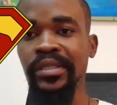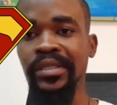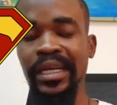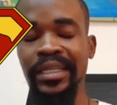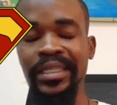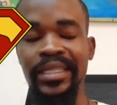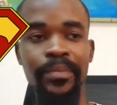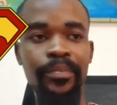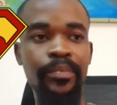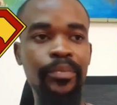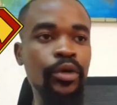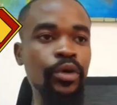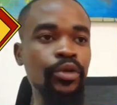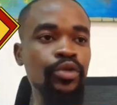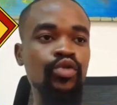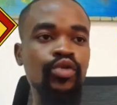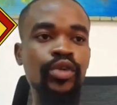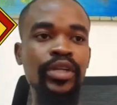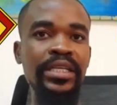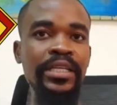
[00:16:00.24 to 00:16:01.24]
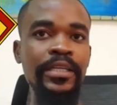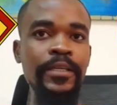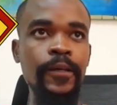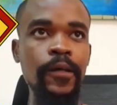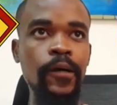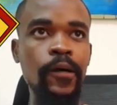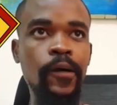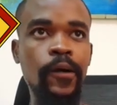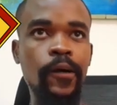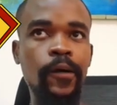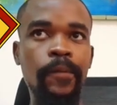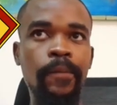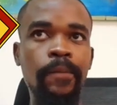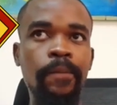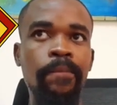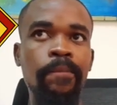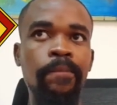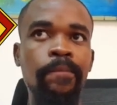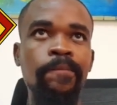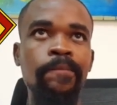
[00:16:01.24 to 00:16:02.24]
that I'm not really
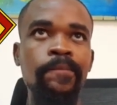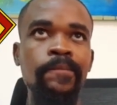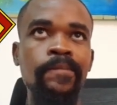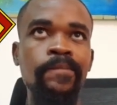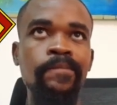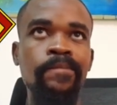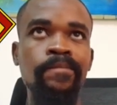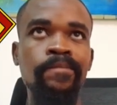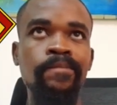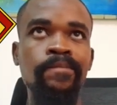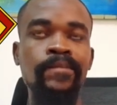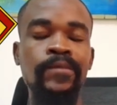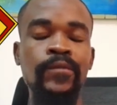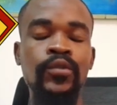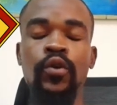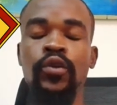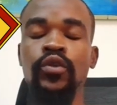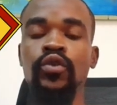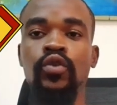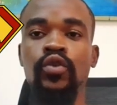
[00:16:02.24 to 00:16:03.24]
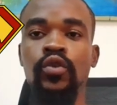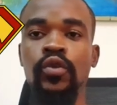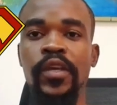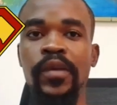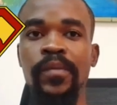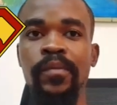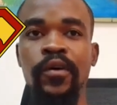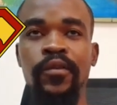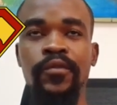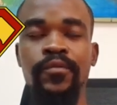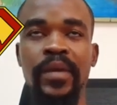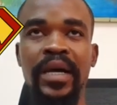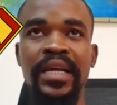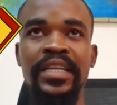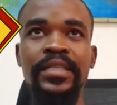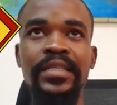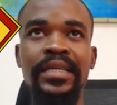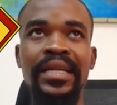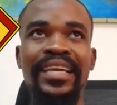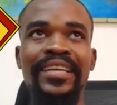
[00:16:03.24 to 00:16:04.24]
going to talk about
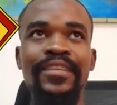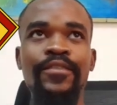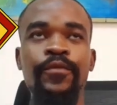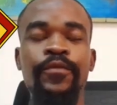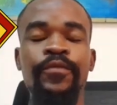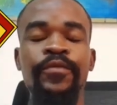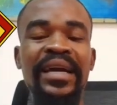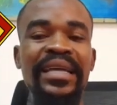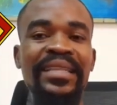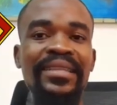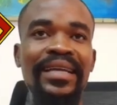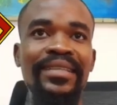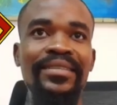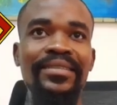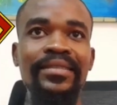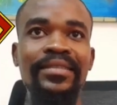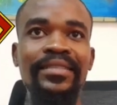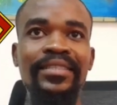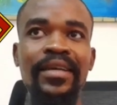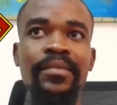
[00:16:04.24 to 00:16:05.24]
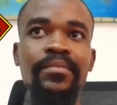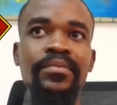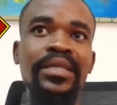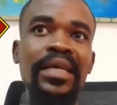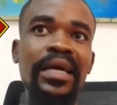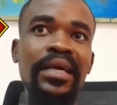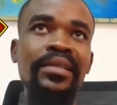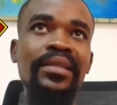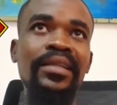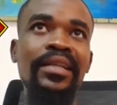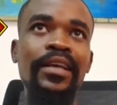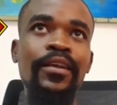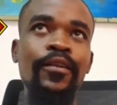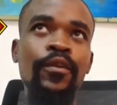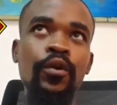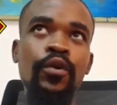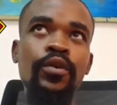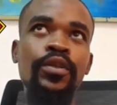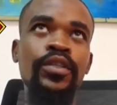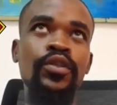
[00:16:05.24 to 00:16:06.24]
much, like the fact that James Gunn
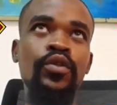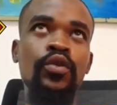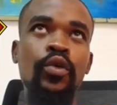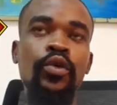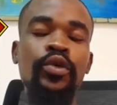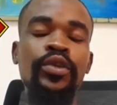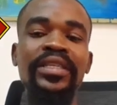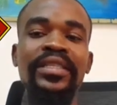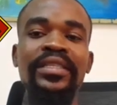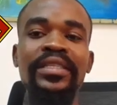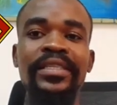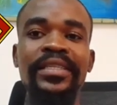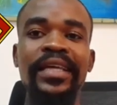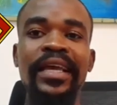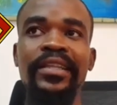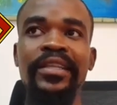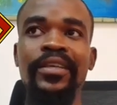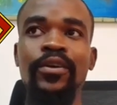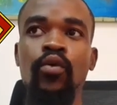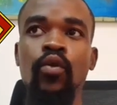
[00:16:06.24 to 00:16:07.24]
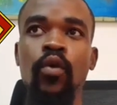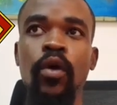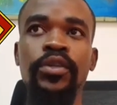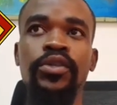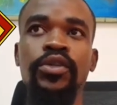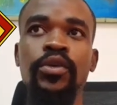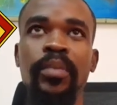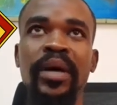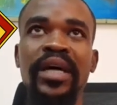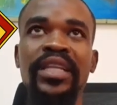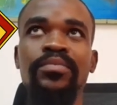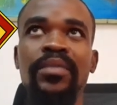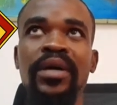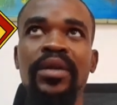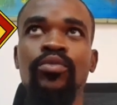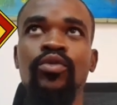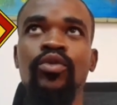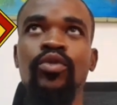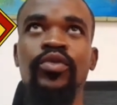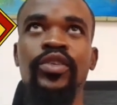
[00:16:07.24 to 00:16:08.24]
alone is already deciding what the
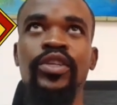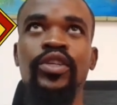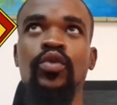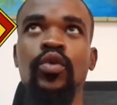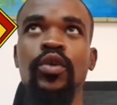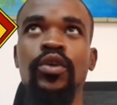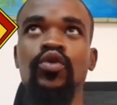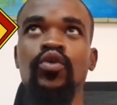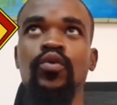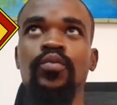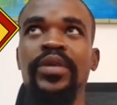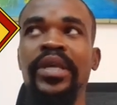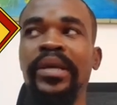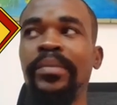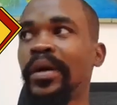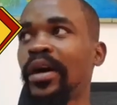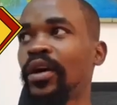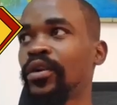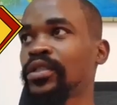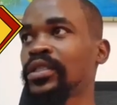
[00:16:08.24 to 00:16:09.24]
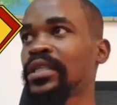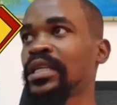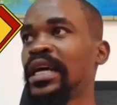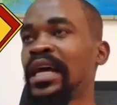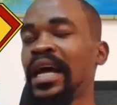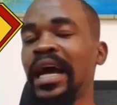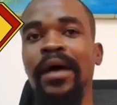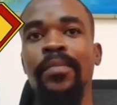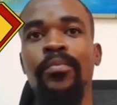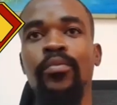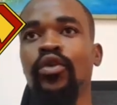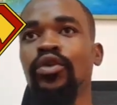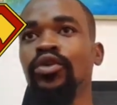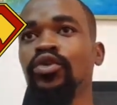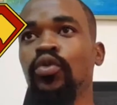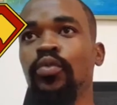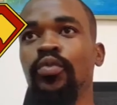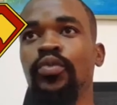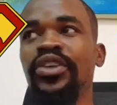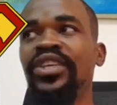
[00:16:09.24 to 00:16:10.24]
Batman movie is going to be about. I'm going
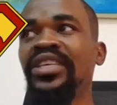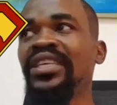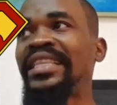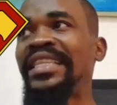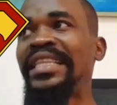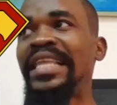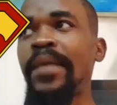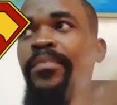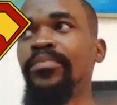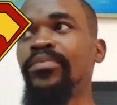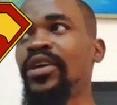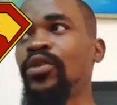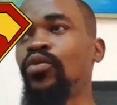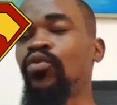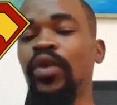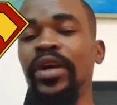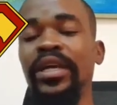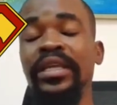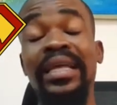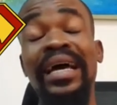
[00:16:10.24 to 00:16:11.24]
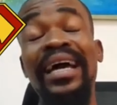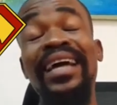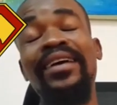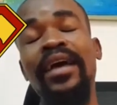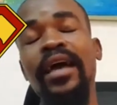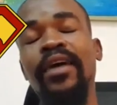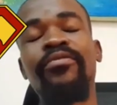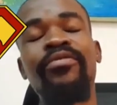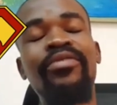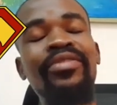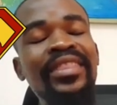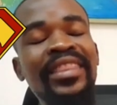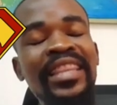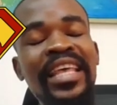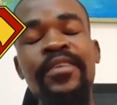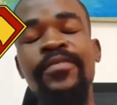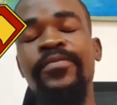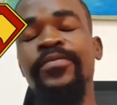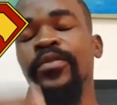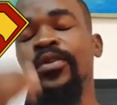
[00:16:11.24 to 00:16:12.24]
to bring in Damian Wayne. I've
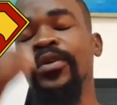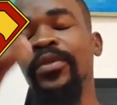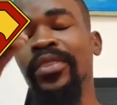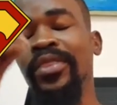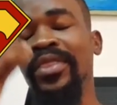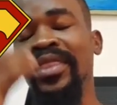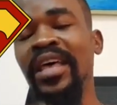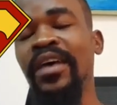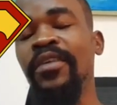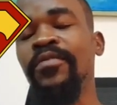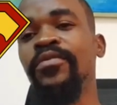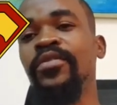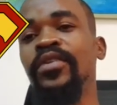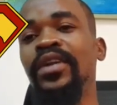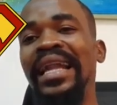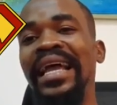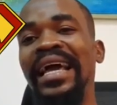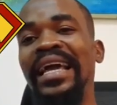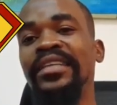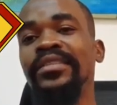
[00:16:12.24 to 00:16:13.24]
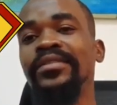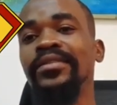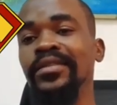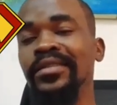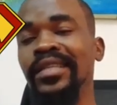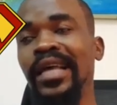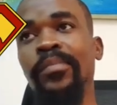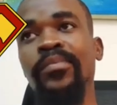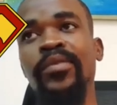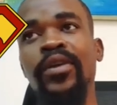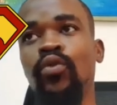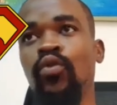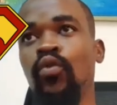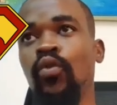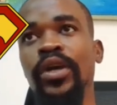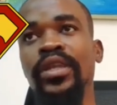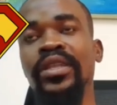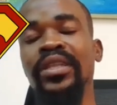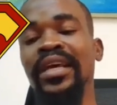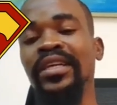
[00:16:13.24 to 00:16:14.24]
never liked Damian
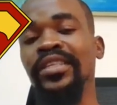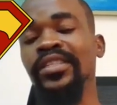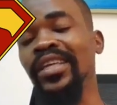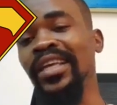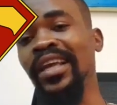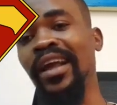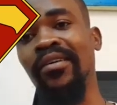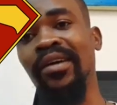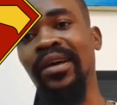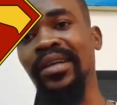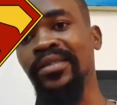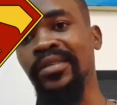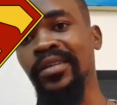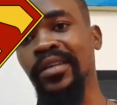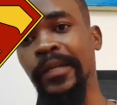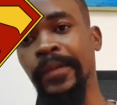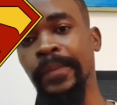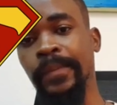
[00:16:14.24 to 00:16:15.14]
Wayne as a character.